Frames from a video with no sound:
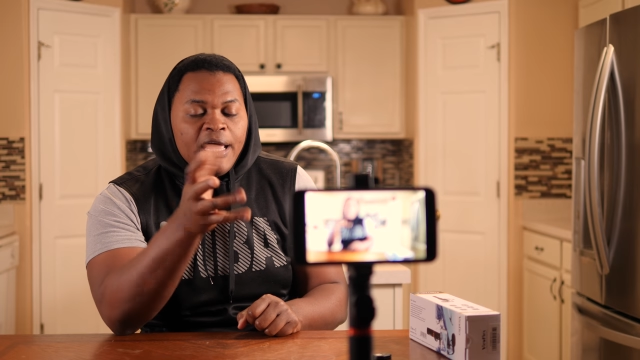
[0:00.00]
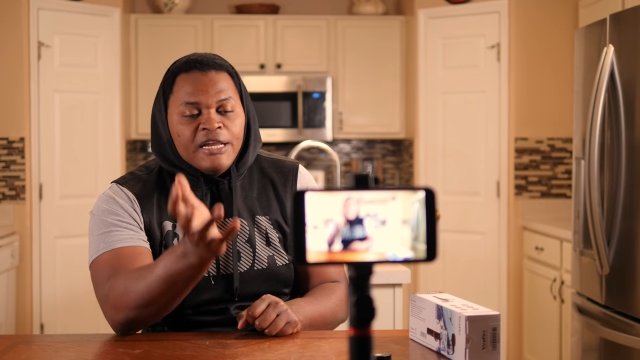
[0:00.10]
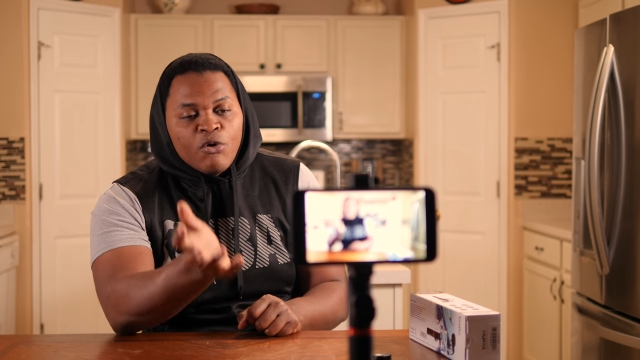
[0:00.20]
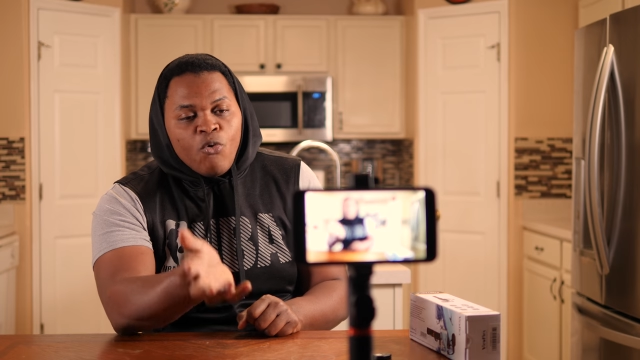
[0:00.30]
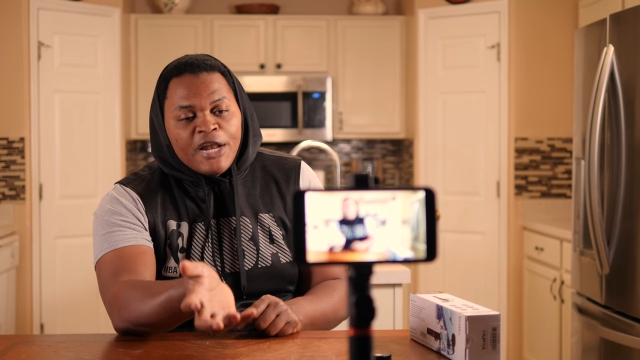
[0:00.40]

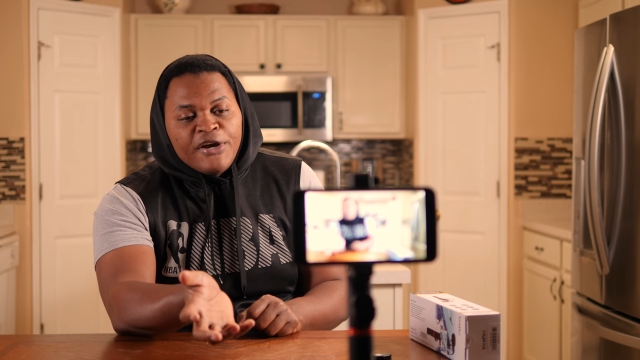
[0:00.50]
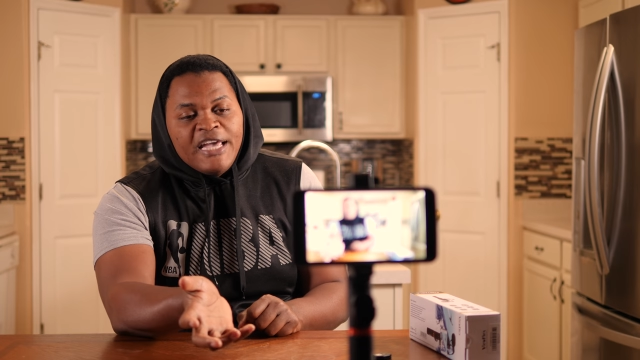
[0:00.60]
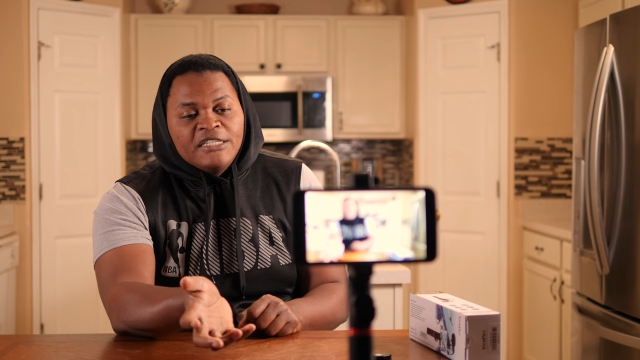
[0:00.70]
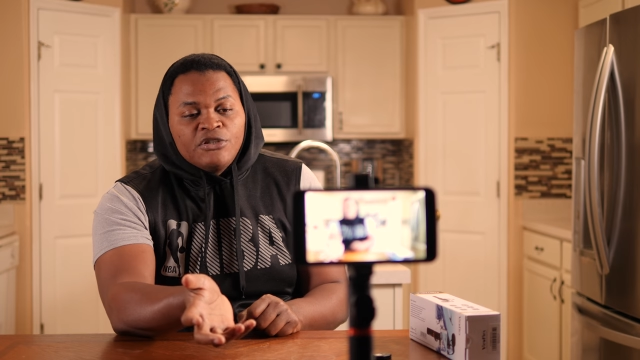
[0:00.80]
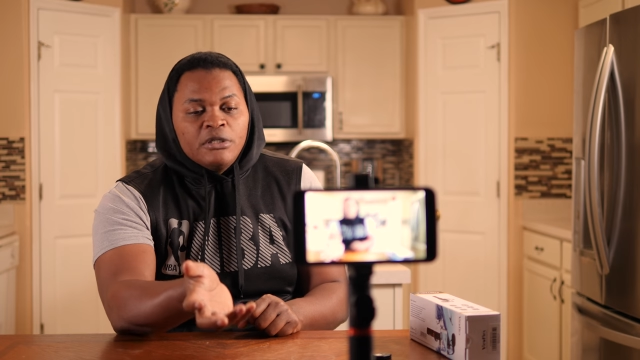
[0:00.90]
and a quarter
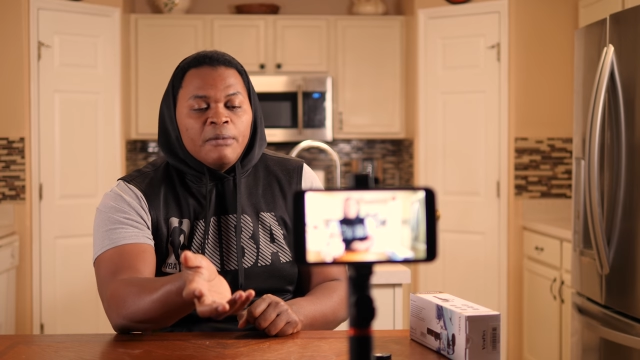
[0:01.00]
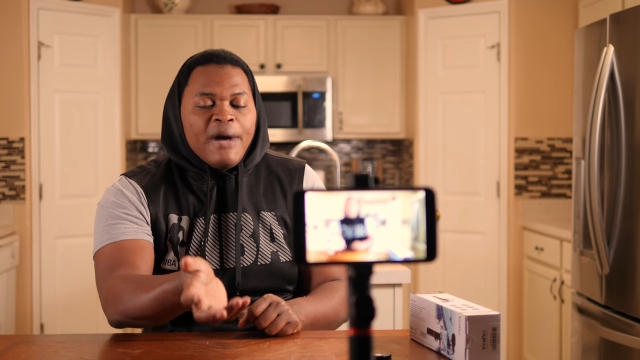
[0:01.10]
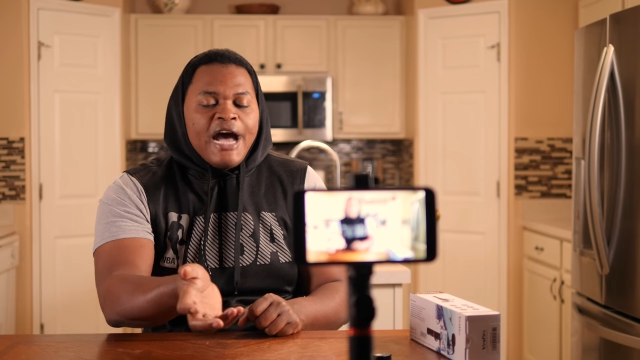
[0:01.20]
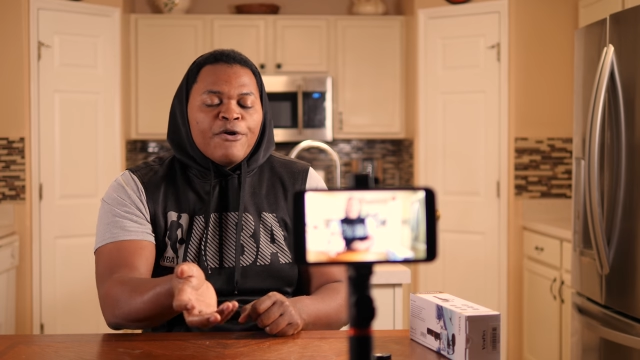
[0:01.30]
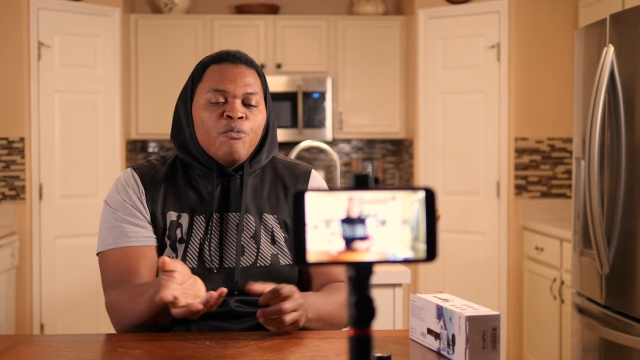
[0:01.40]
inch on the
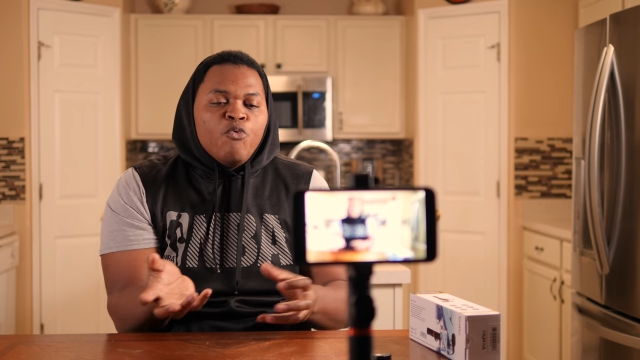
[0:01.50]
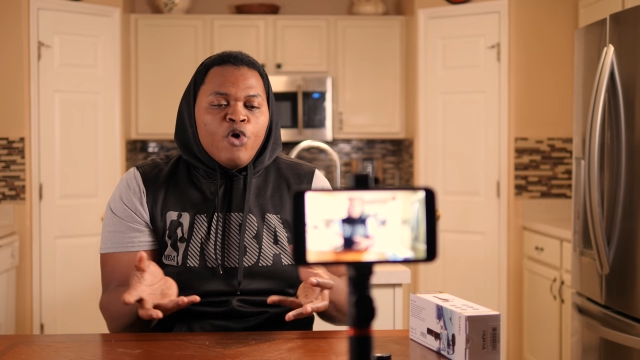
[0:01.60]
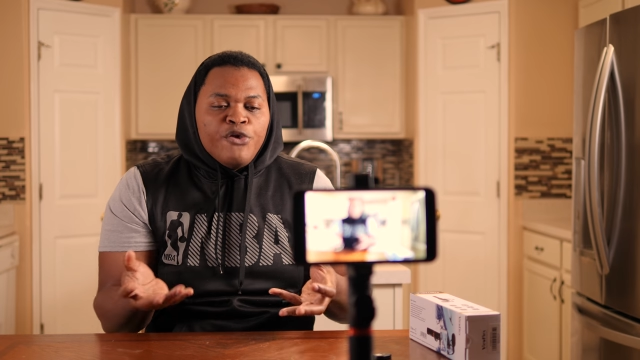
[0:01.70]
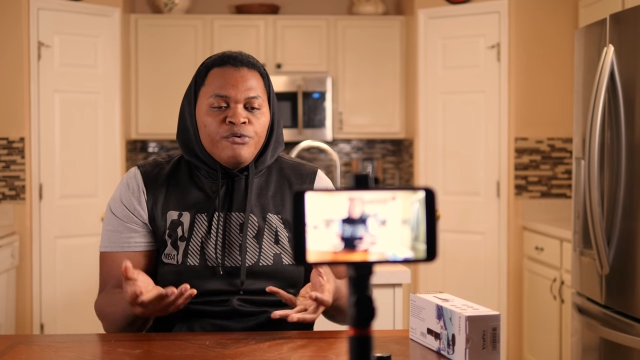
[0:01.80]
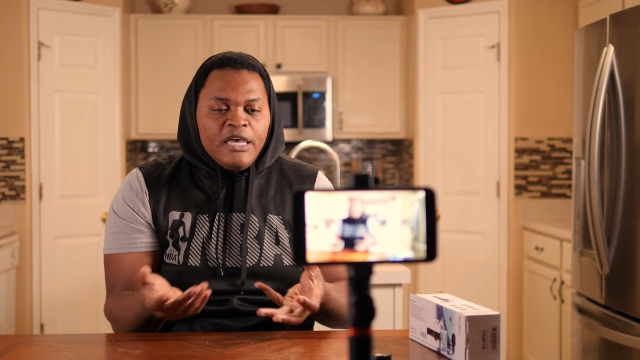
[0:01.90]
bottom
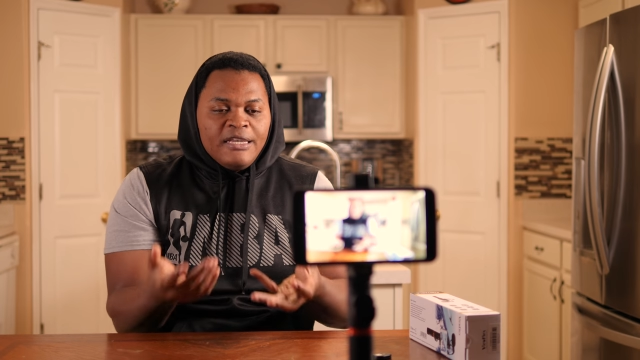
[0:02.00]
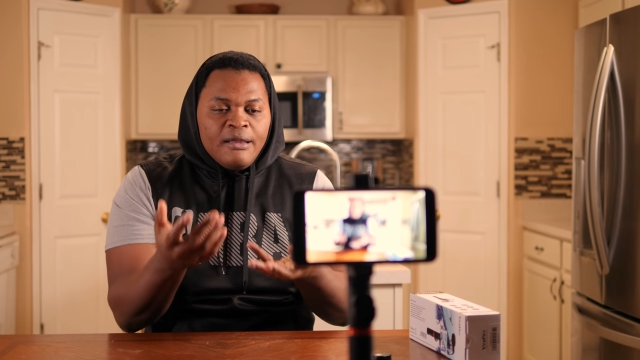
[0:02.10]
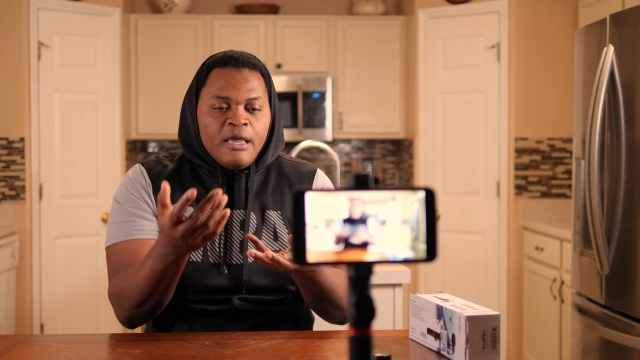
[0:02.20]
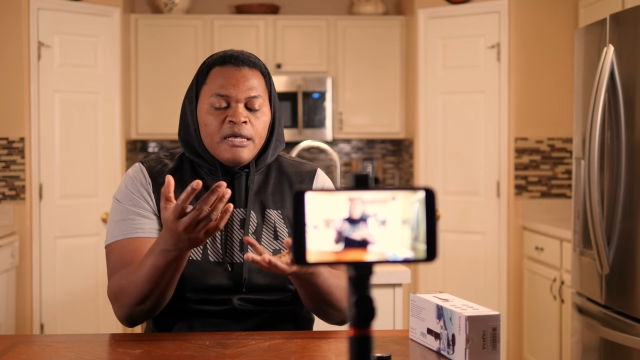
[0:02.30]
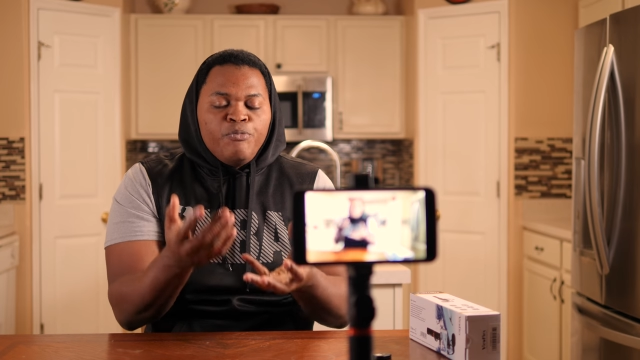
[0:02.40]
where you can